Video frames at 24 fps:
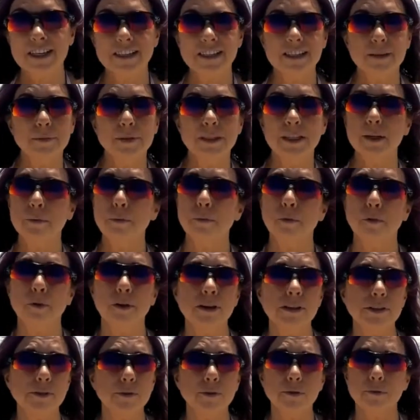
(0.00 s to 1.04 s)
some deep breaths
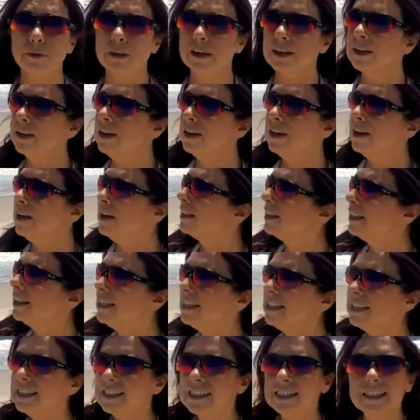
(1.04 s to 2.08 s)
with me.
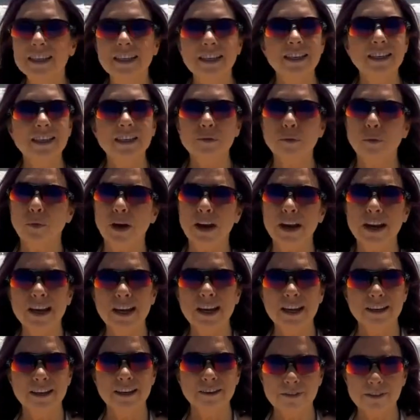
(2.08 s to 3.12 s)
Listen to these
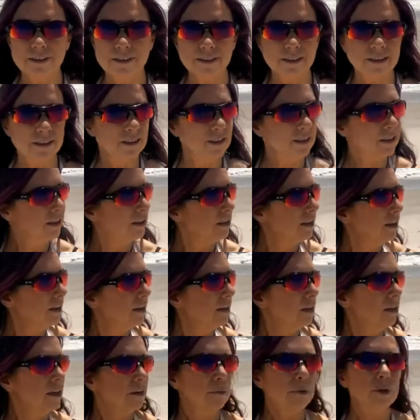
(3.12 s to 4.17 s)
waves.
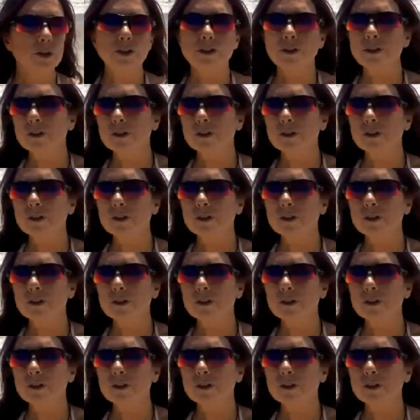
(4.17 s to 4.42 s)
Put your